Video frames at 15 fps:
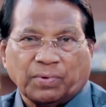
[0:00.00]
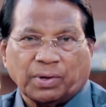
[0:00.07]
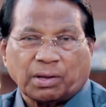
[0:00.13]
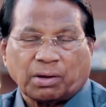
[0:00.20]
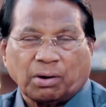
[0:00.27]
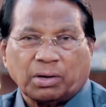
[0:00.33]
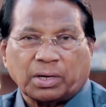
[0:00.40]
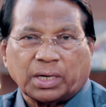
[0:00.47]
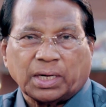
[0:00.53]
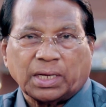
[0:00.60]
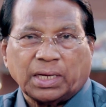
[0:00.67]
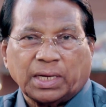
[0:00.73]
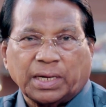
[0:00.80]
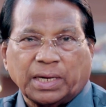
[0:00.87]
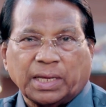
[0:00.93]
We are
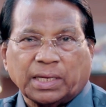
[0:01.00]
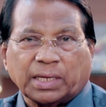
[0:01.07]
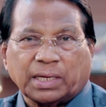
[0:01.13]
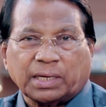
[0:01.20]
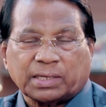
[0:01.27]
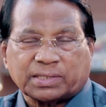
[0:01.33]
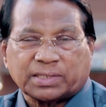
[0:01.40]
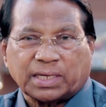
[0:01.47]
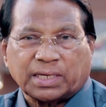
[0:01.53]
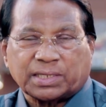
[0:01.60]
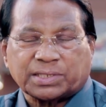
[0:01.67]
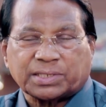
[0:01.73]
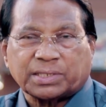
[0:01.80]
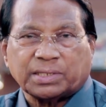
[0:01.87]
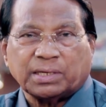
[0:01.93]
already leading in
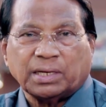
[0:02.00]
research.